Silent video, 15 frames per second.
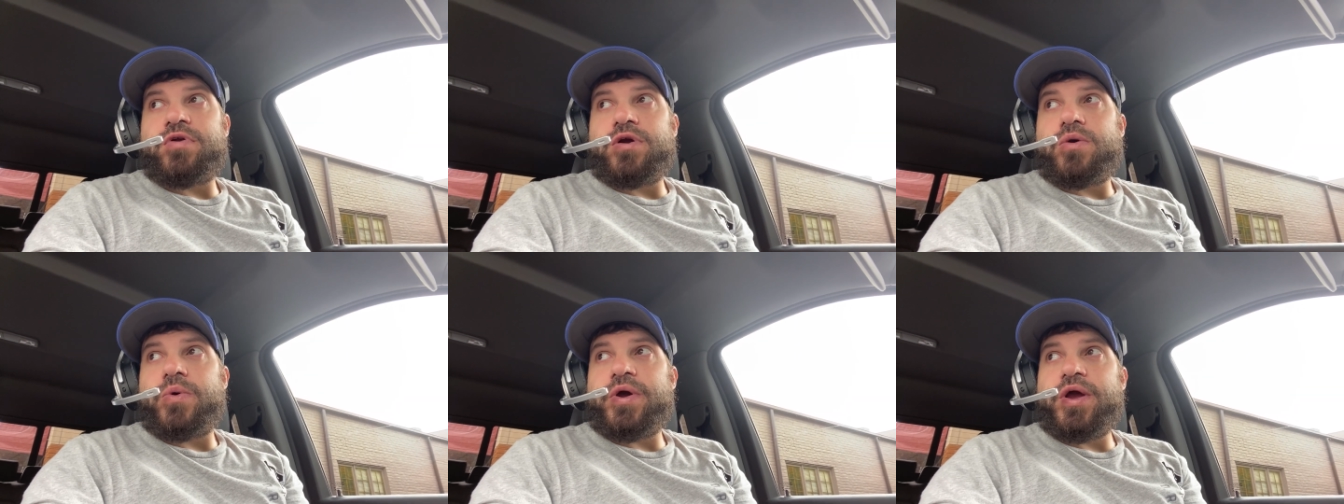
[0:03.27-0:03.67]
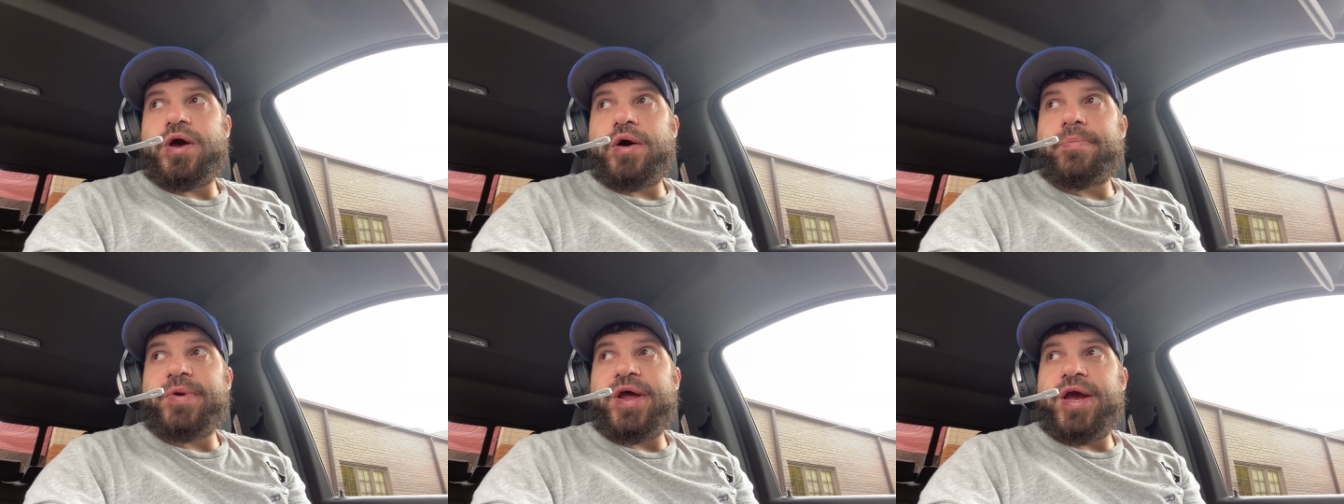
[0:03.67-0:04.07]
a quick
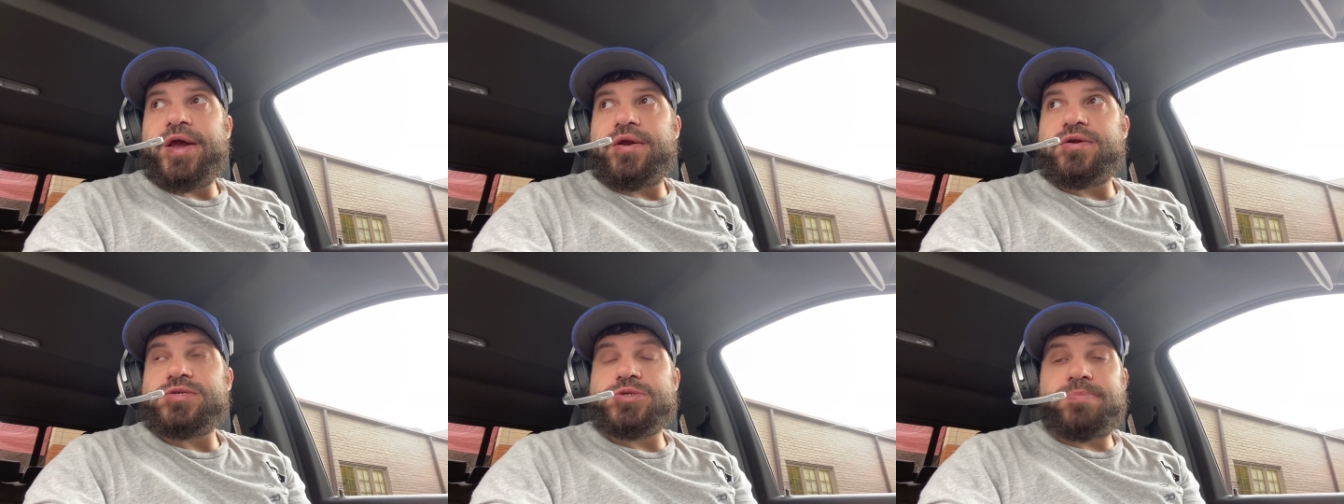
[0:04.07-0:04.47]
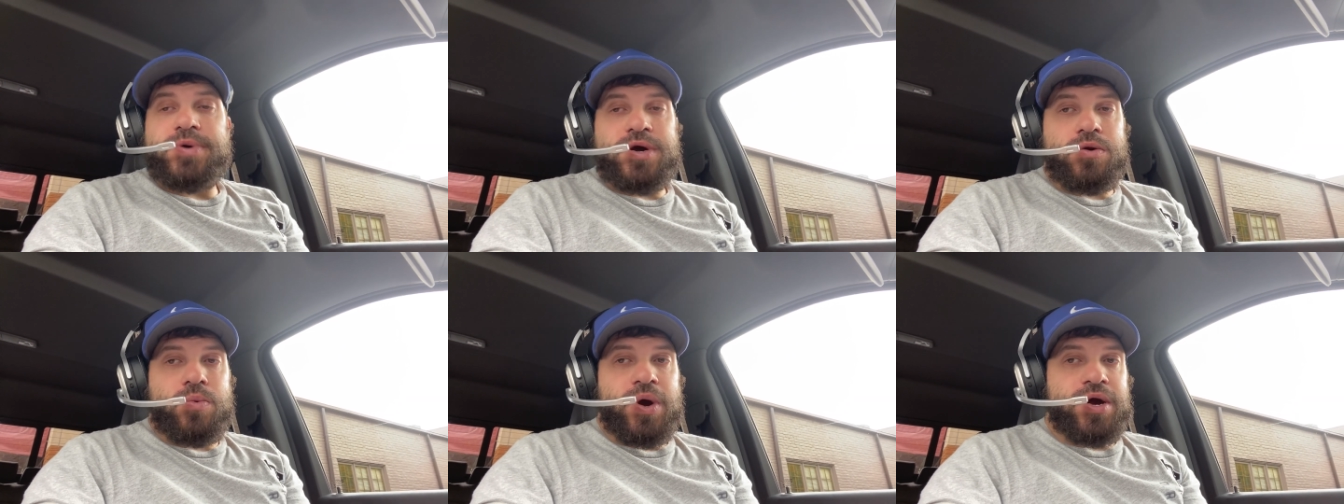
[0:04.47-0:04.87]
update. It's
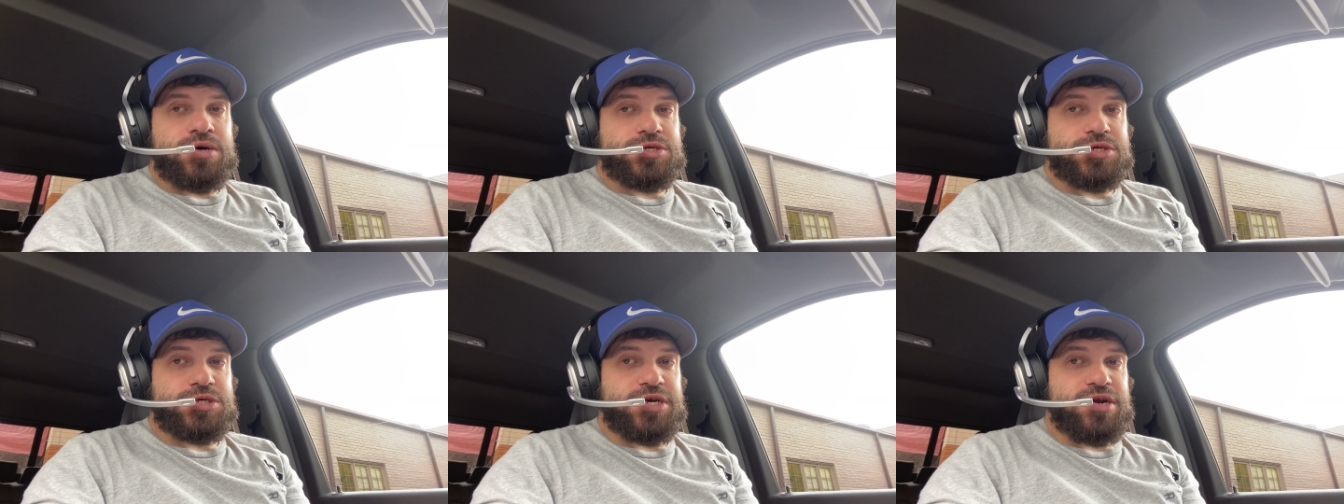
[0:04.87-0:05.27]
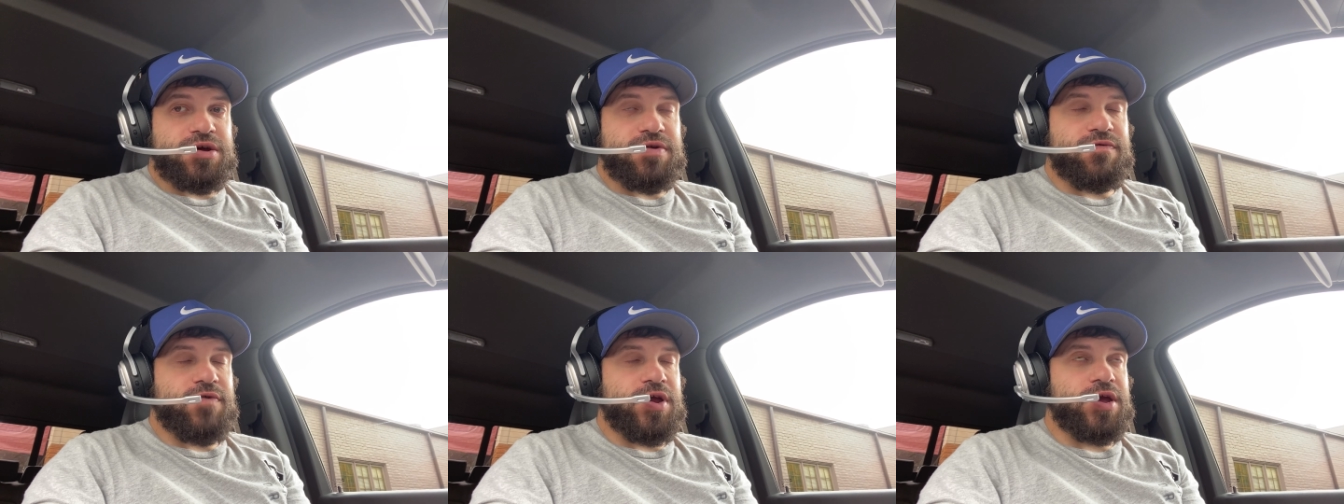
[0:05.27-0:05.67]
been a while since I
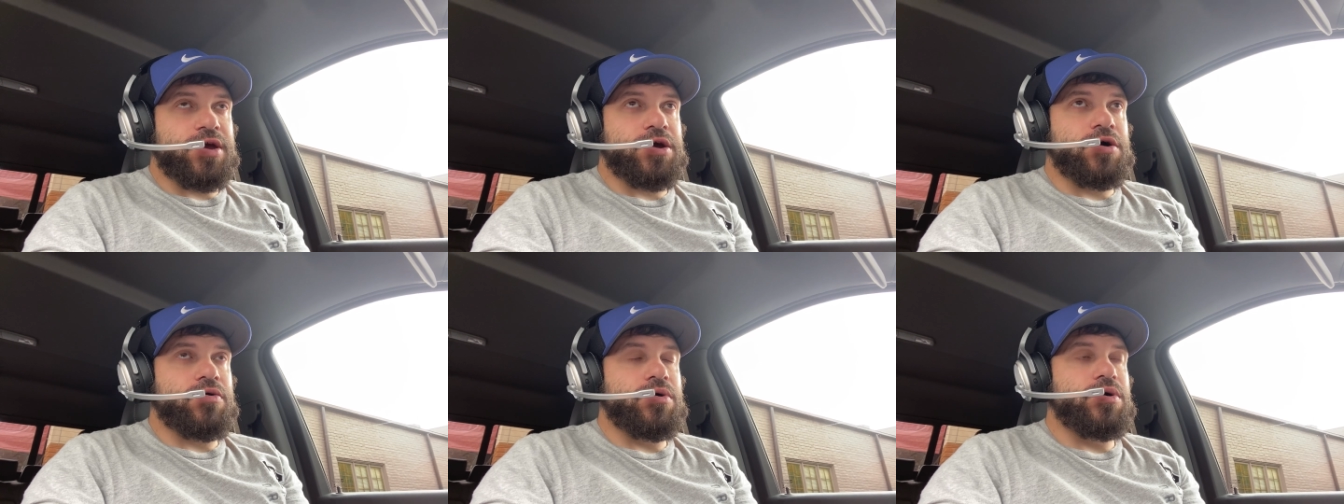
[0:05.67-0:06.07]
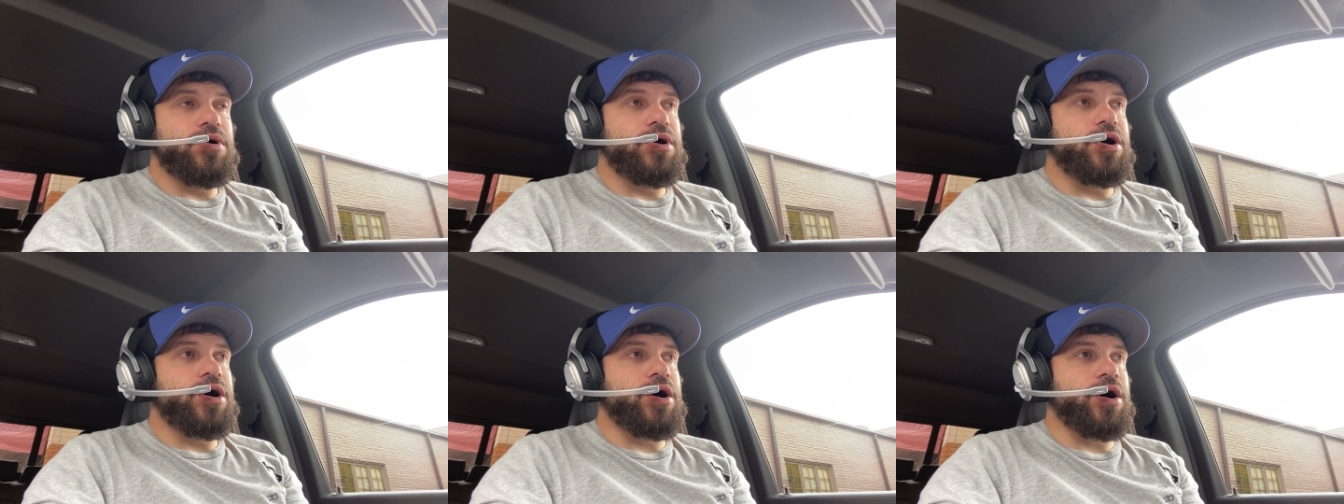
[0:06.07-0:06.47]
done a video.
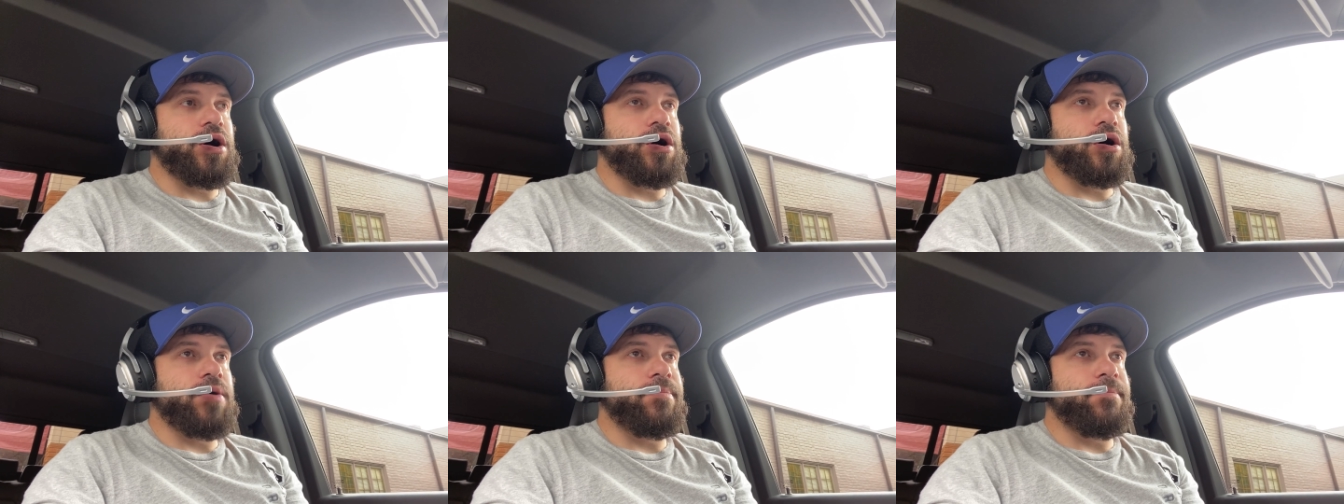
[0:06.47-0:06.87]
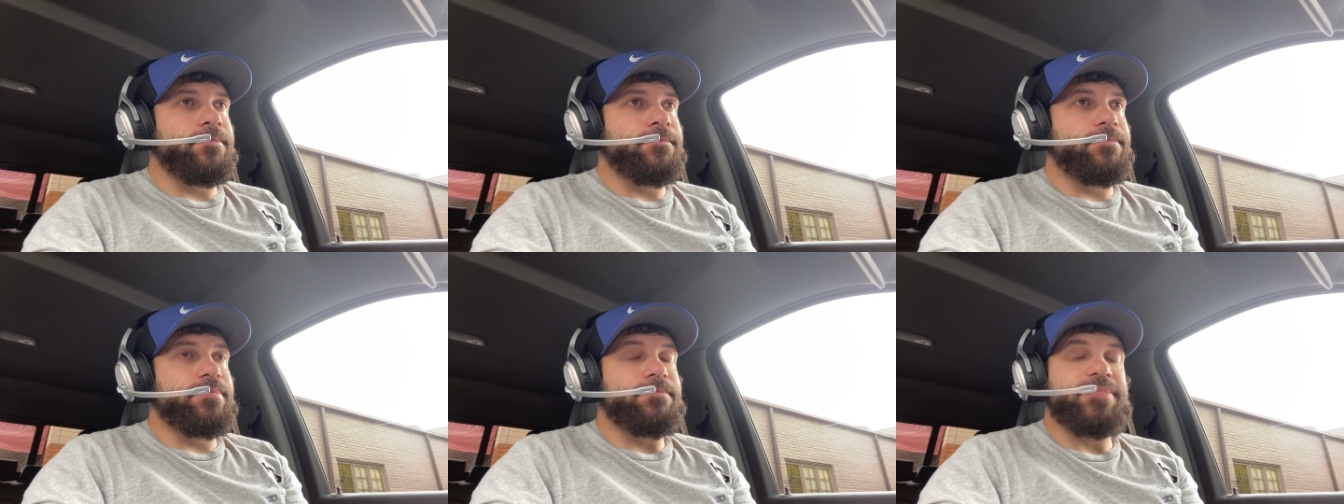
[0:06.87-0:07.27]
Um,
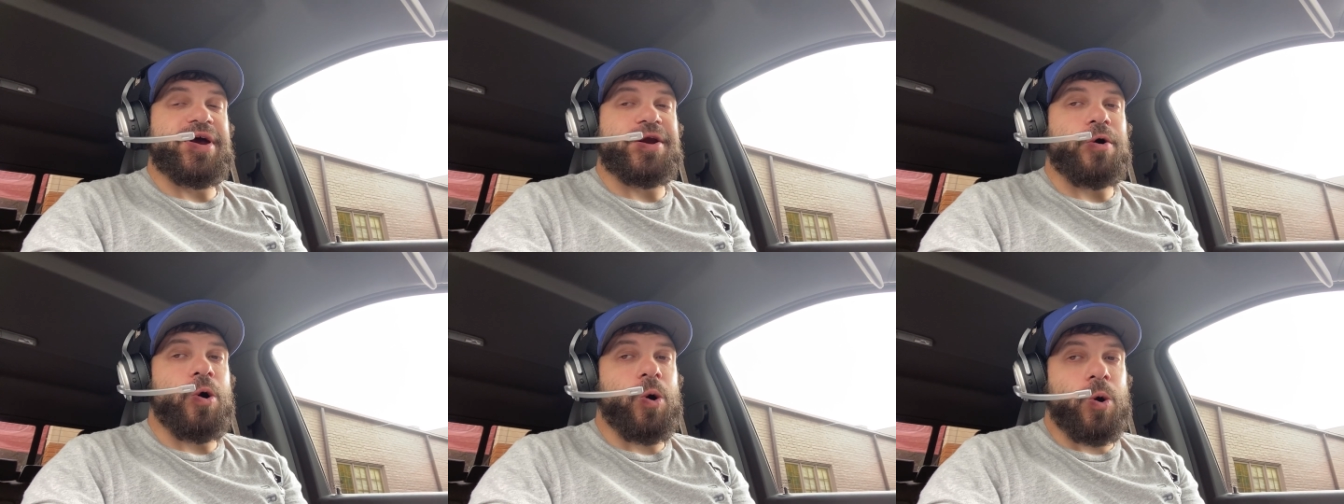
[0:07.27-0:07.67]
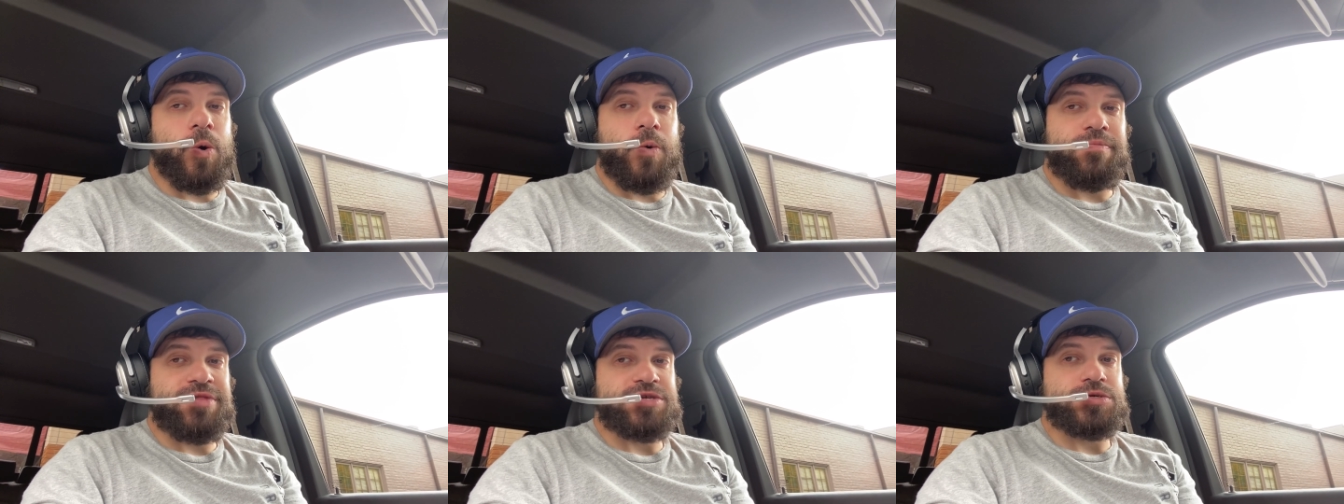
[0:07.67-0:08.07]
been
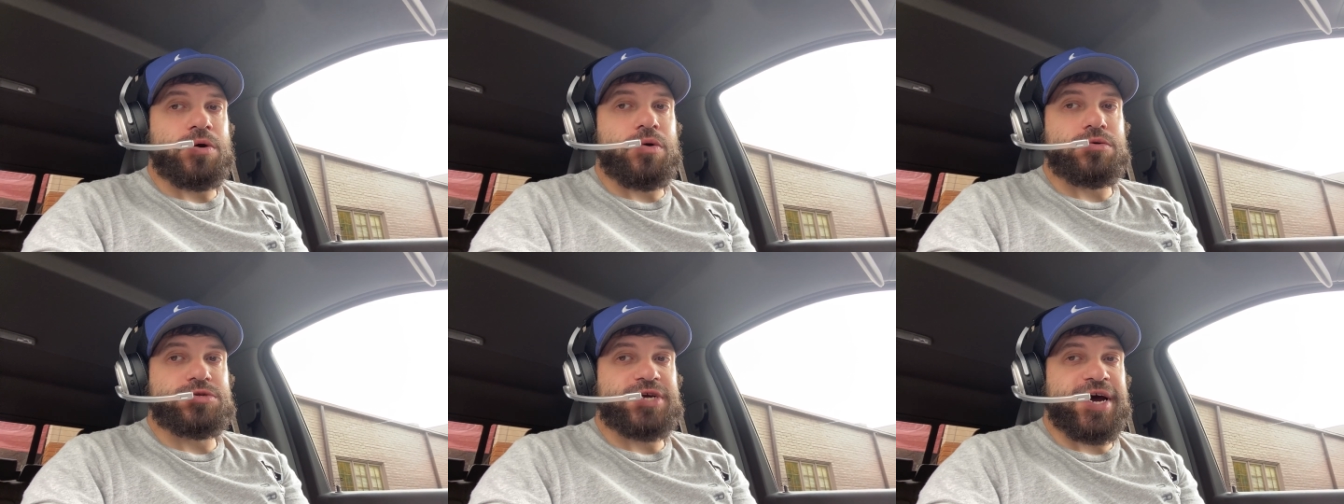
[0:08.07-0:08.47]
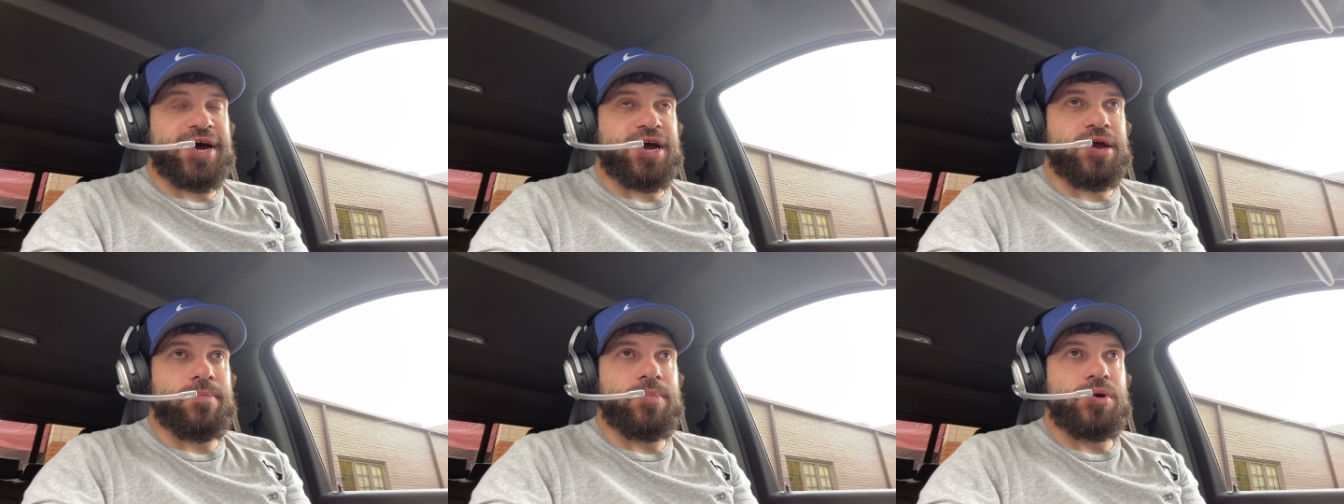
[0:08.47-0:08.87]
home this whole
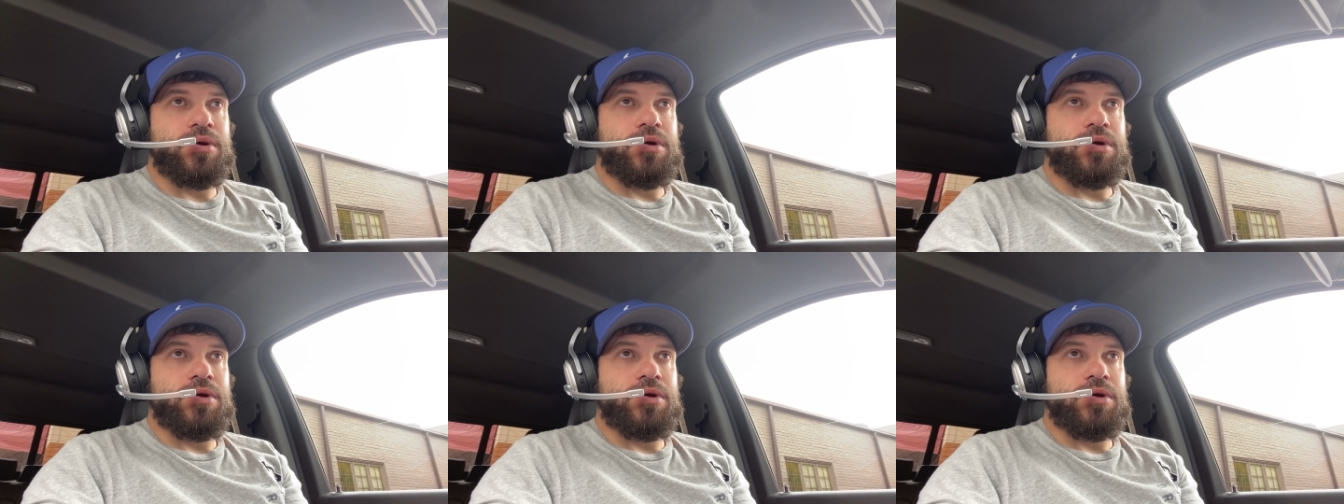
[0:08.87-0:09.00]
time,